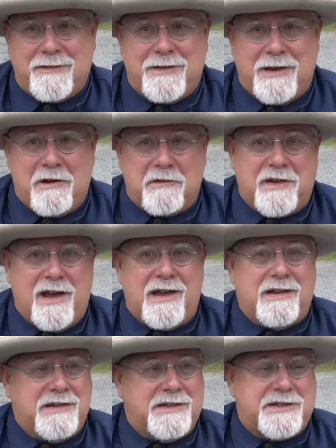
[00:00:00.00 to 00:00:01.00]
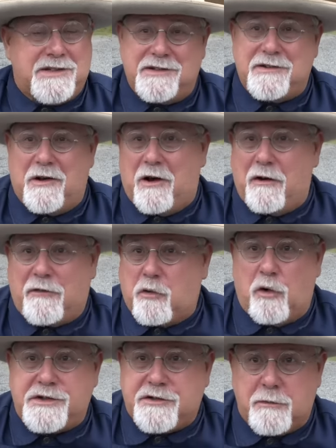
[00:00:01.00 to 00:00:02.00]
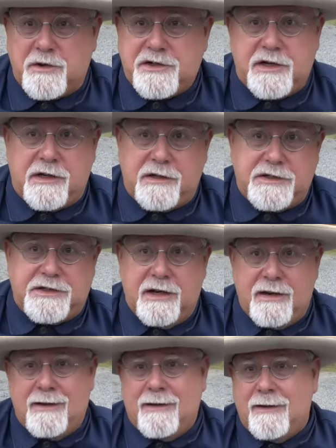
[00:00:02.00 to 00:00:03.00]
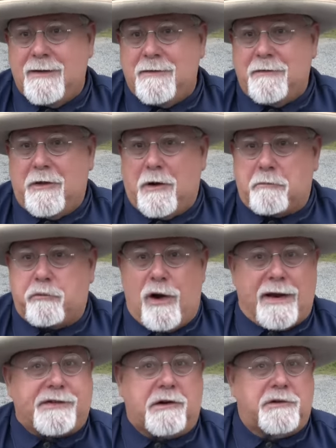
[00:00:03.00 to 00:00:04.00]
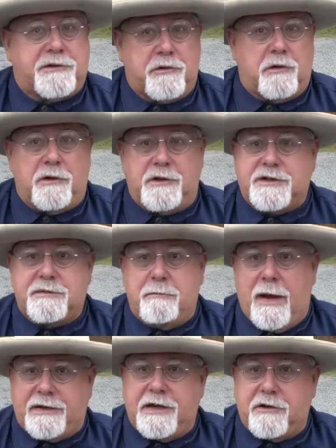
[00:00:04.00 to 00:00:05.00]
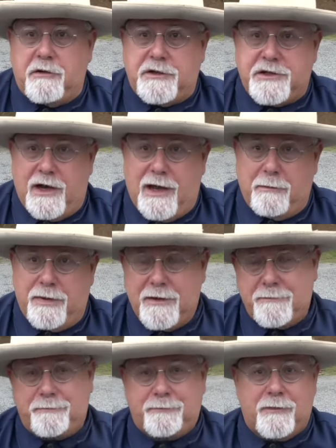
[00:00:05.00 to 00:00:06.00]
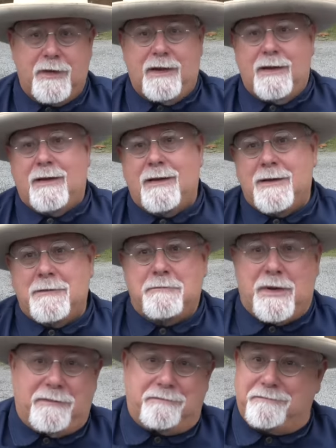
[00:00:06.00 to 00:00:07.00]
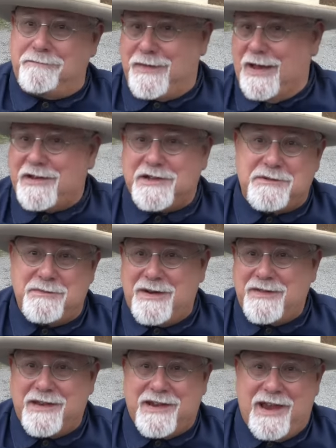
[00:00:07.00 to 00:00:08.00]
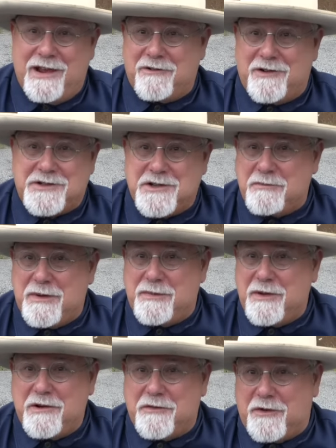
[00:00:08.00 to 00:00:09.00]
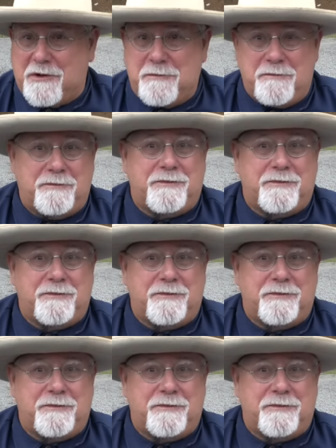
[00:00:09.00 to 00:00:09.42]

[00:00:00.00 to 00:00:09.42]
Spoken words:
You know, guns are, of course, they're machines. They're practical tools made to do a job. But that doesn't mean they can't also be beautiful.